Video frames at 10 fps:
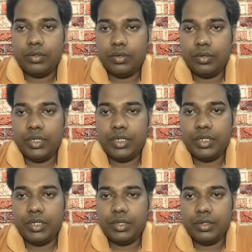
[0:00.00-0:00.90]
so
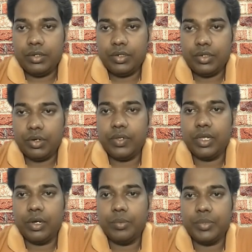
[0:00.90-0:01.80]
this is
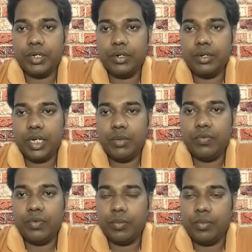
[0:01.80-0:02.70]
showing the option
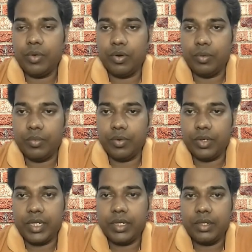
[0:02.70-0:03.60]
remove from Chrome.
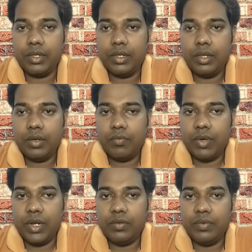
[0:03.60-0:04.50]
Okay,
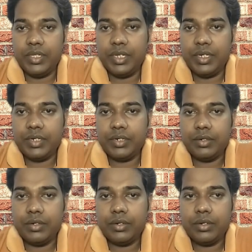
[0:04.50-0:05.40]
when you visit
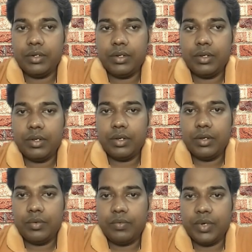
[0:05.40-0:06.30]

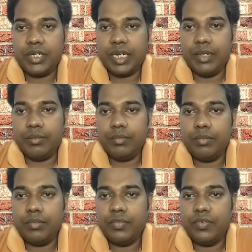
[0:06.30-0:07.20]
first
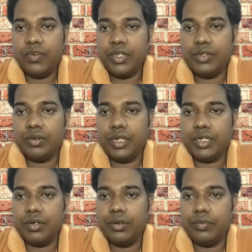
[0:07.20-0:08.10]
time for
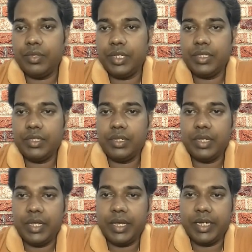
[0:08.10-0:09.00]
installation of
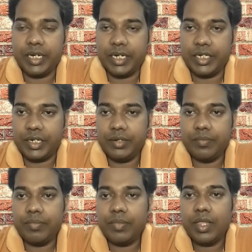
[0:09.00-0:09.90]
this
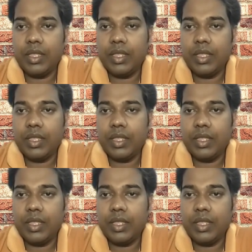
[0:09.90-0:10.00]
extension,